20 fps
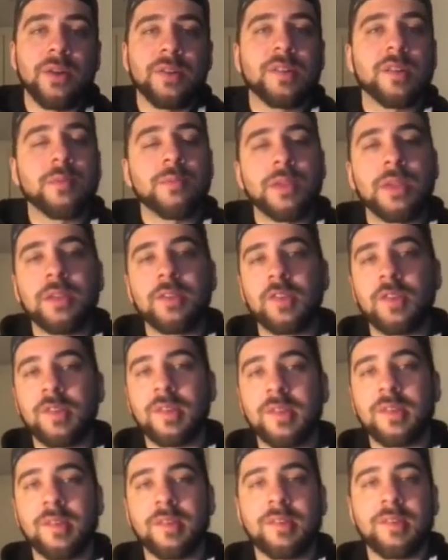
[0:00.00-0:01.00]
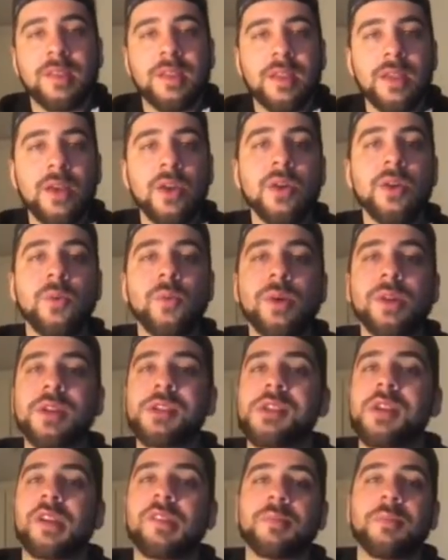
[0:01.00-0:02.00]
It's going to be interesting to see what
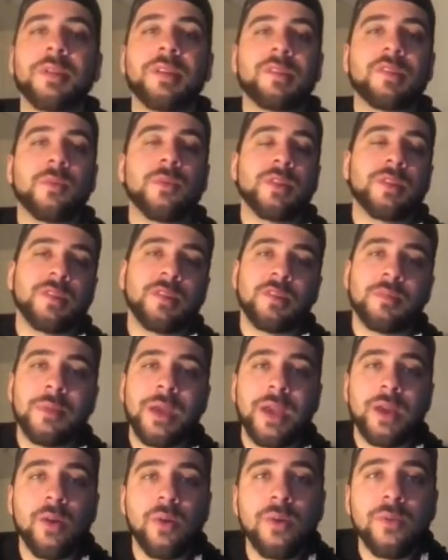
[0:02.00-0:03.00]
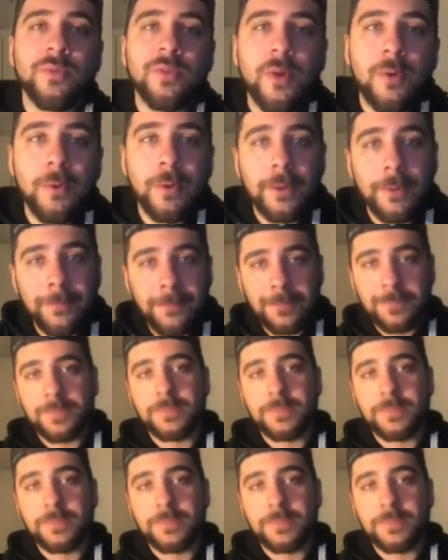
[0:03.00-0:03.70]
adjustments the Wizards make going forward.